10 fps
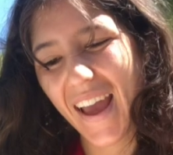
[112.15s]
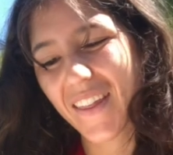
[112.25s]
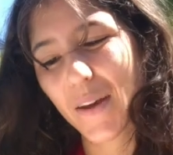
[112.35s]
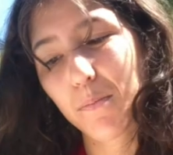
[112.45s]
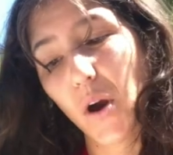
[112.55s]

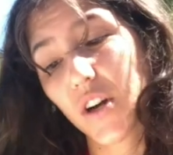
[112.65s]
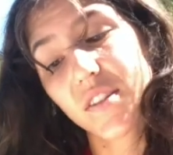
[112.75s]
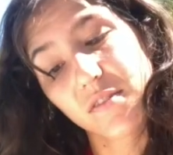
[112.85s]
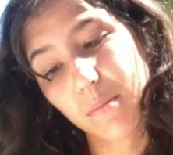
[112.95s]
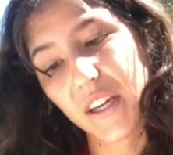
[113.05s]
And then
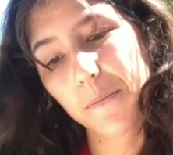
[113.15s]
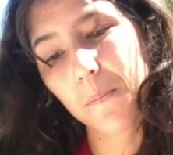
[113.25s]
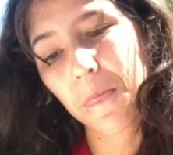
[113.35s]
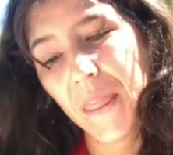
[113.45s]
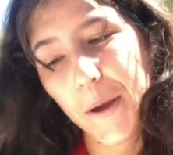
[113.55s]
parts of me.
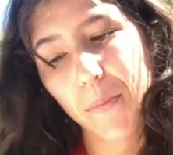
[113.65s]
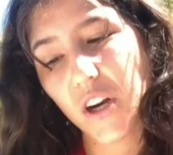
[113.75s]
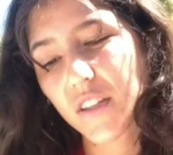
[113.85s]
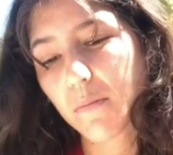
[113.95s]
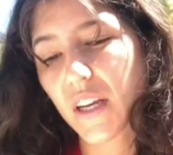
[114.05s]

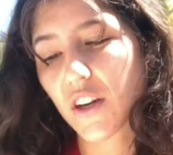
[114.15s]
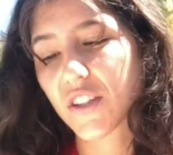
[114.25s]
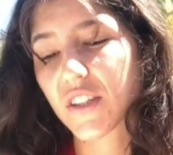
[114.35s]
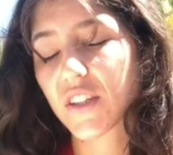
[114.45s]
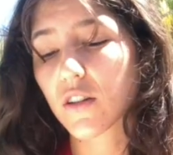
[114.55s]
Parts of me are
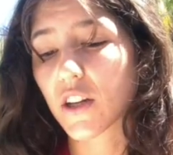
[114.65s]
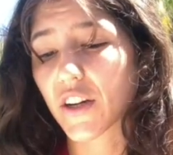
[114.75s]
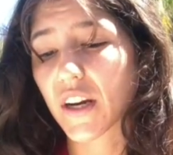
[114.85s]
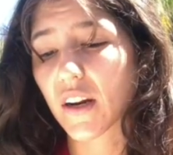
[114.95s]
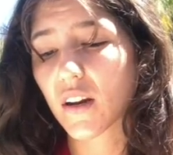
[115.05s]
still
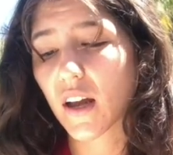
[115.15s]
learning.